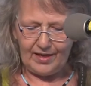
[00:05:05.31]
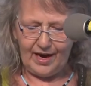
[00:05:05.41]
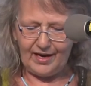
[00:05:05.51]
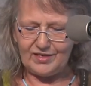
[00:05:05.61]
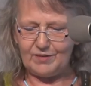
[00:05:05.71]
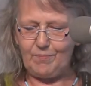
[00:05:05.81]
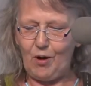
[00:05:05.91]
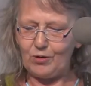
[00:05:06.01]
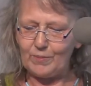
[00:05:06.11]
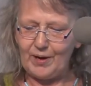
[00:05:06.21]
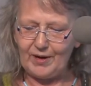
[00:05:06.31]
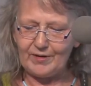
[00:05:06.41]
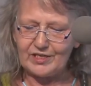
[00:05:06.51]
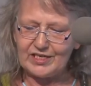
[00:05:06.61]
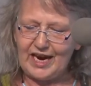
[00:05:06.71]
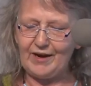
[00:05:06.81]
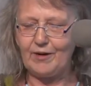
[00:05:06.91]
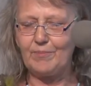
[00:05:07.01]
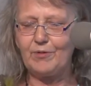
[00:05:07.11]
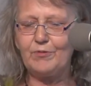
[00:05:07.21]
They hunted polar bears,
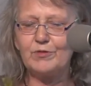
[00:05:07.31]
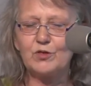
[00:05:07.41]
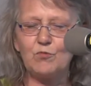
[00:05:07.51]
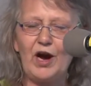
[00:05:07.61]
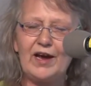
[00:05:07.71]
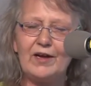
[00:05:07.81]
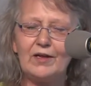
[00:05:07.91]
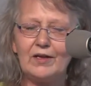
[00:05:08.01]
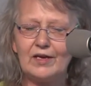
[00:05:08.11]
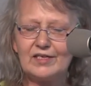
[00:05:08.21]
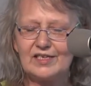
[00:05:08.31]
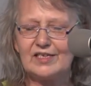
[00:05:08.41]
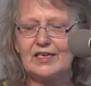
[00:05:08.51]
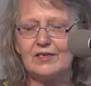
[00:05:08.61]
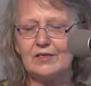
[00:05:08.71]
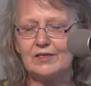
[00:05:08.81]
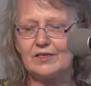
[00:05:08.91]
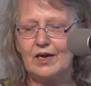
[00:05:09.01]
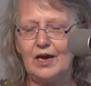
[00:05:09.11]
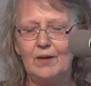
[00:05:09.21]
caribous, whale,
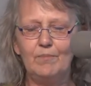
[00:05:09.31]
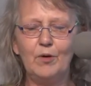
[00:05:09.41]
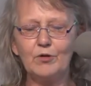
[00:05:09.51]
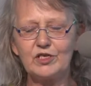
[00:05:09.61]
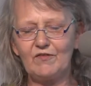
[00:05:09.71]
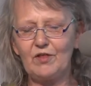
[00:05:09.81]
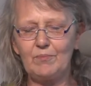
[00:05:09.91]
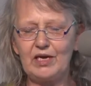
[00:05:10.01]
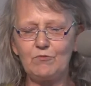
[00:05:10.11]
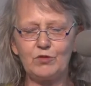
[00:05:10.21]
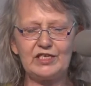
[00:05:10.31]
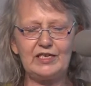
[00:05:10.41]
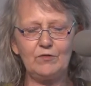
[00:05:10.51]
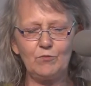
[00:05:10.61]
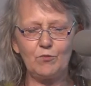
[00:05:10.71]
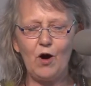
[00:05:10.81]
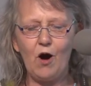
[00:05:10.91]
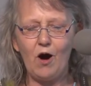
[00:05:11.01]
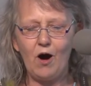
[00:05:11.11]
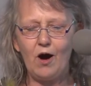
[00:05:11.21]
seals. Most of the meat was eaten
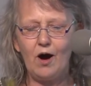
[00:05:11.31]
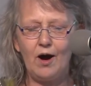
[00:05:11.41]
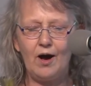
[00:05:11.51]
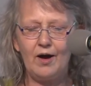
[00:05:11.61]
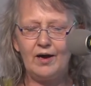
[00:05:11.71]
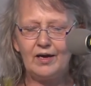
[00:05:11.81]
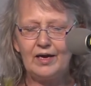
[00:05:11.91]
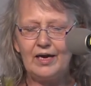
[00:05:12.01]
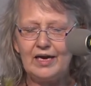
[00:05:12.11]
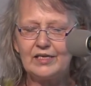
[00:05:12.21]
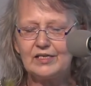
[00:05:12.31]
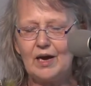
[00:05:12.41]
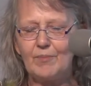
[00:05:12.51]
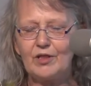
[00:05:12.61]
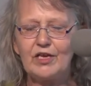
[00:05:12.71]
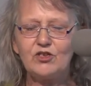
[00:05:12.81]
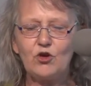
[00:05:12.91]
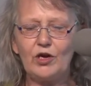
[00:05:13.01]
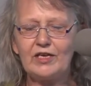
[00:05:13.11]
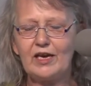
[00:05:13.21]
raw. In summer, they
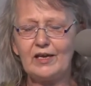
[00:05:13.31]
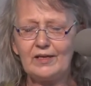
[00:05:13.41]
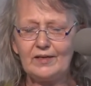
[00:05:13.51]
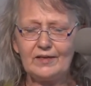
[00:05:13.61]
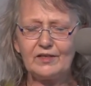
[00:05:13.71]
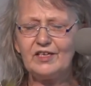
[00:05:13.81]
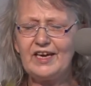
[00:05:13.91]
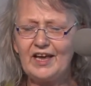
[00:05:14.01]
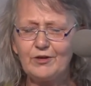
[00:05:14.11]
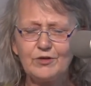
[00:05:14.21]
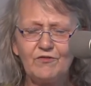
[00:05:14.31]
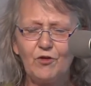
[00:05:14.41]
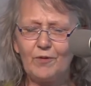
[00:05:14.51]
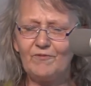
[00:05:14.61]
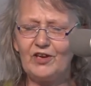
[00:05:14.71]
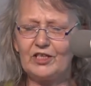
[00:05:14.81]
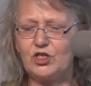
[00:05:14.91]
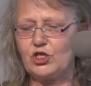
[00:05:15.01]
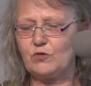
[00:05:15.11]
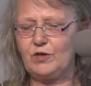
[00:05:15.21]
joined together to form
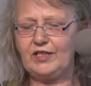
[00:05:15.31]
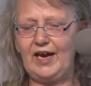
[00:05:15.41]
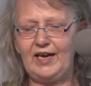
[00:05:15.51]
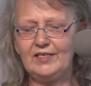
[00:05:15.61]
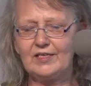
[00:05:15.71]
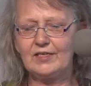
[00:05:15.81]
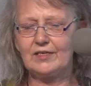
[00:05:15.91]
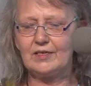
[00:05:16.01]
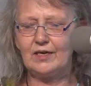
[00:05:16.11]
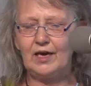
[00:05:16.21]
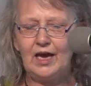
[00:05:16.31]
villages with tents.